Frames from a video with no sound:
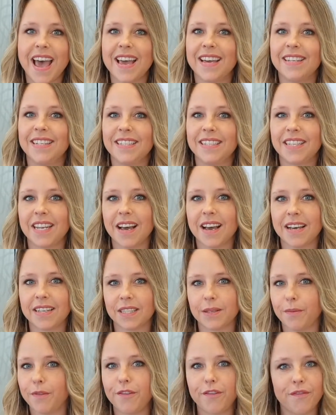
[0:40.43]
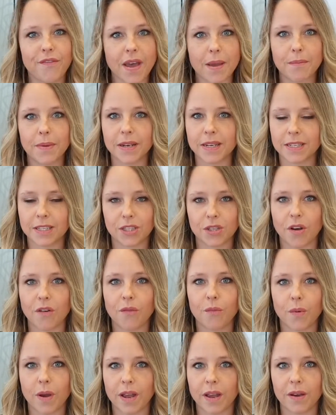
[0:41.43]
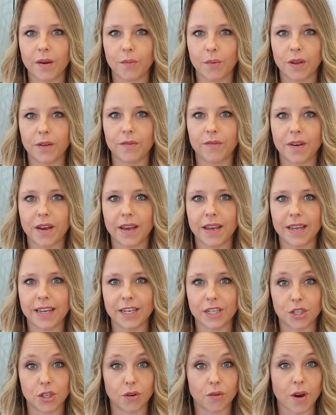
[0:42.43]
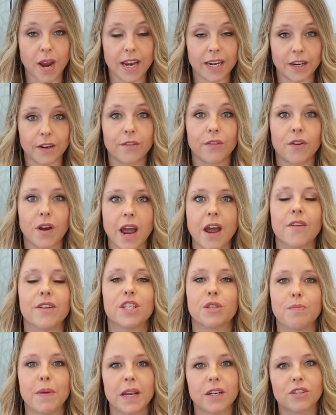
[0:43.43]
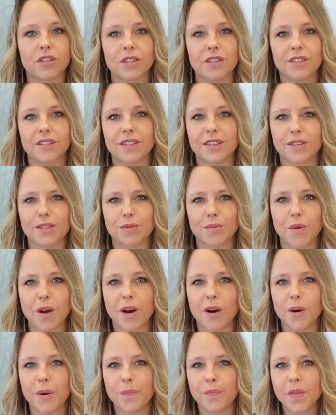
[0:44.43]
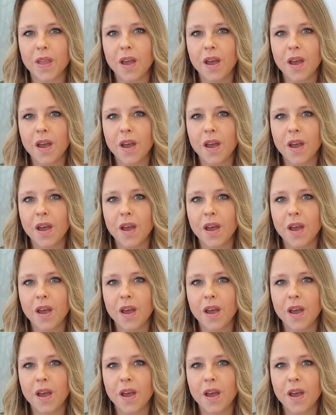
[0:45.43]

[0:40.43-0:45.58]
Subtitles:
and some fabulous software we've integrated for our inspections as well.